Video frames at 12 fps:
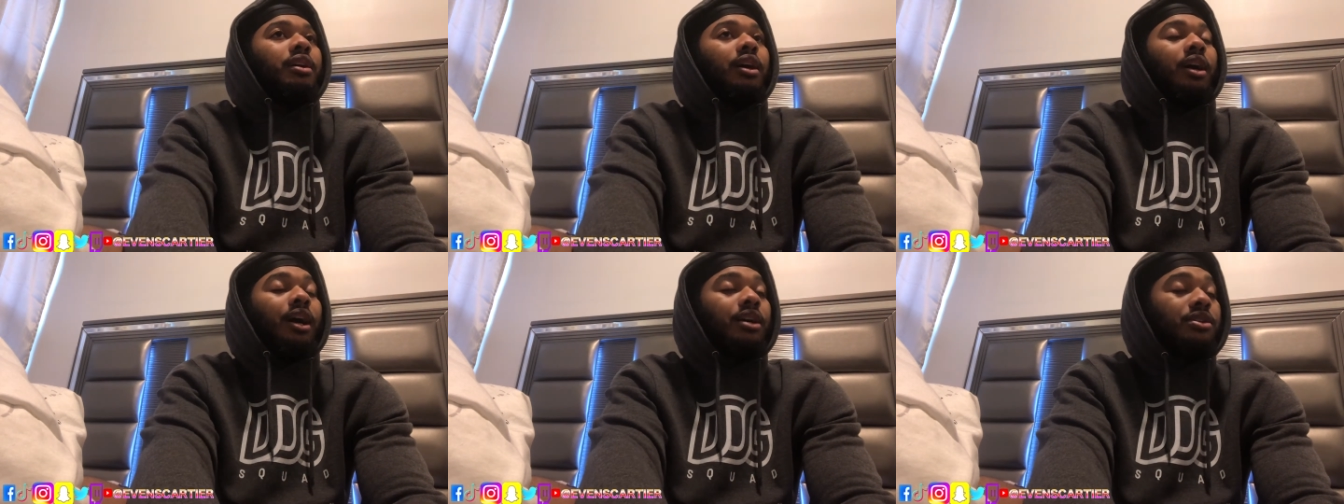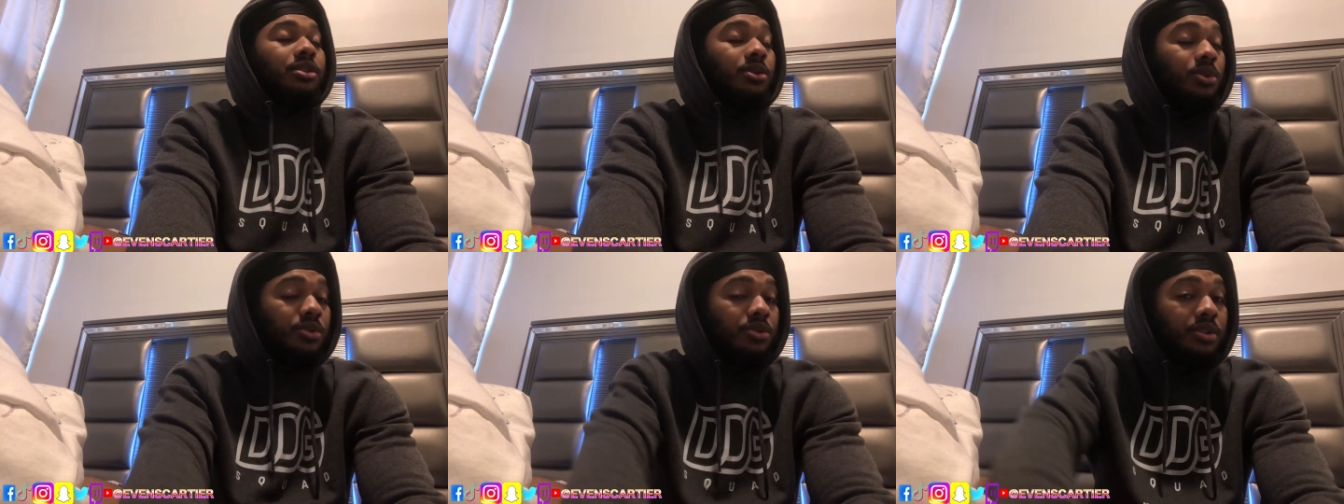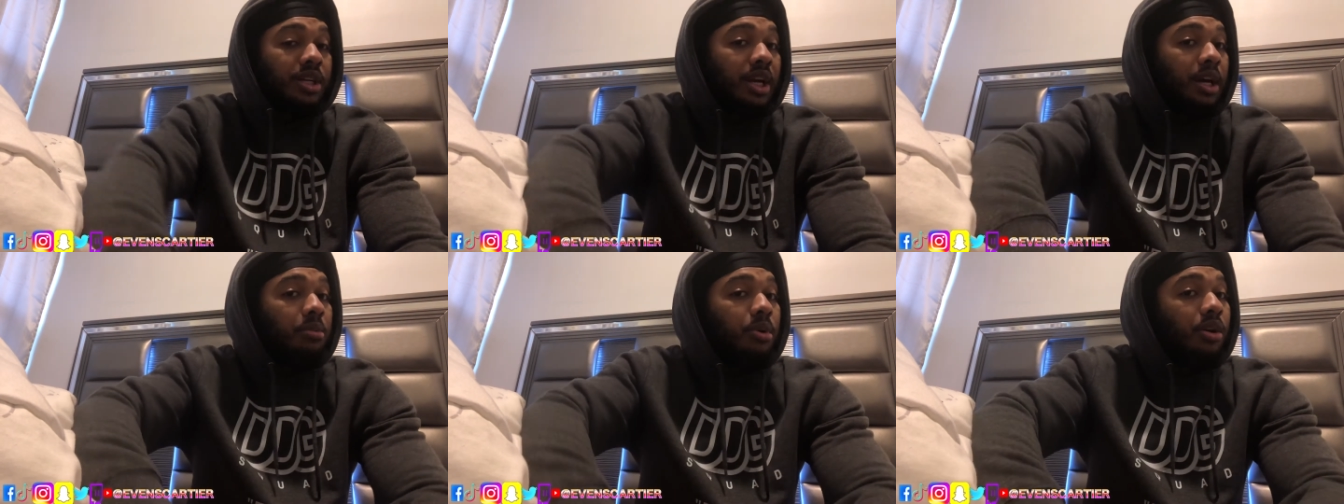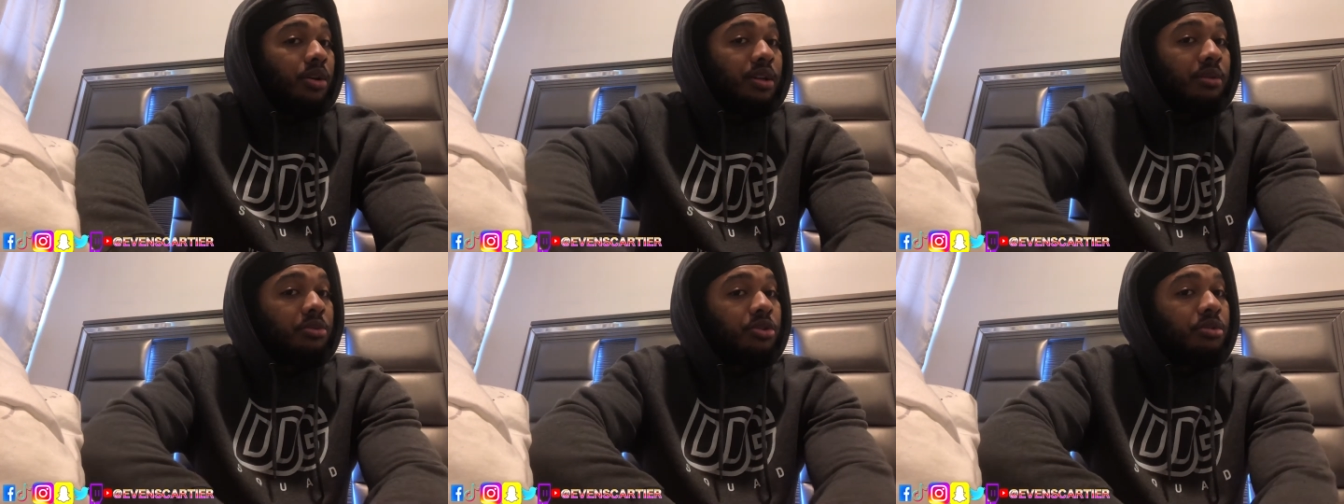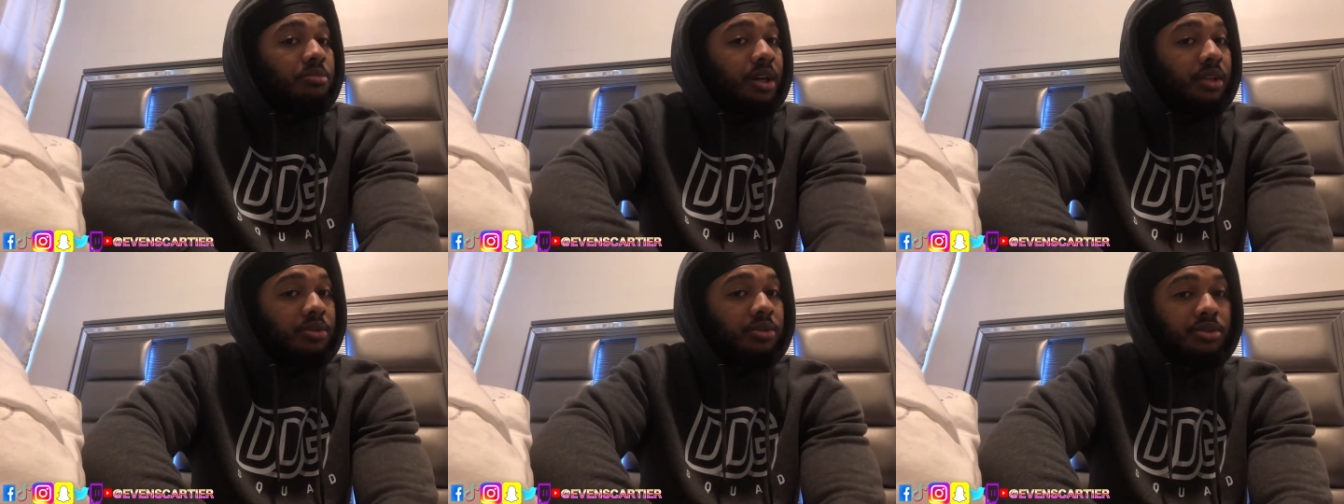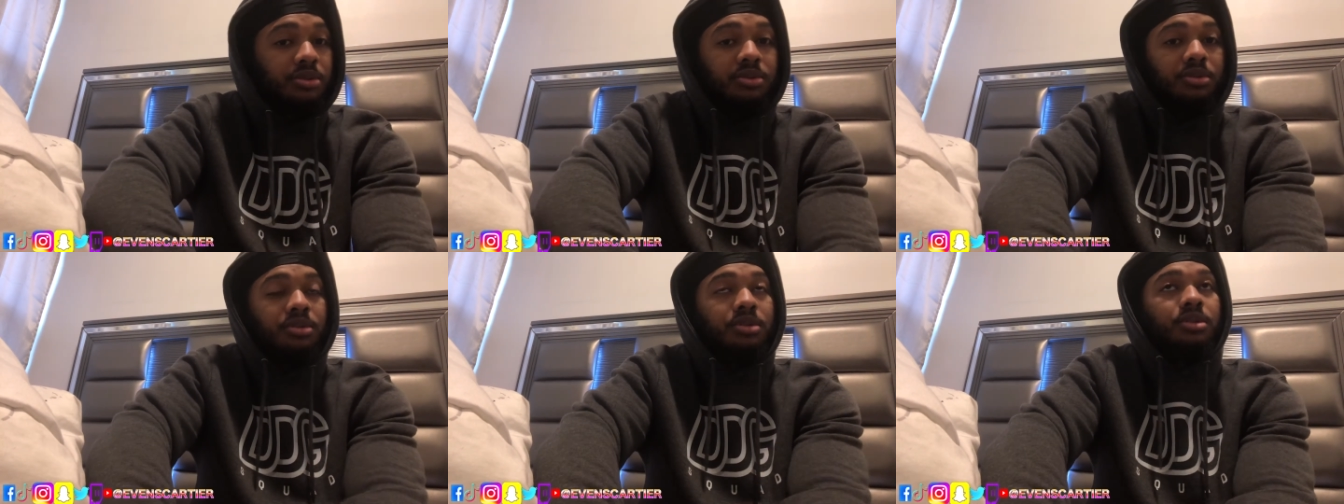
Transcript: I got school to think about because I'm going back to school.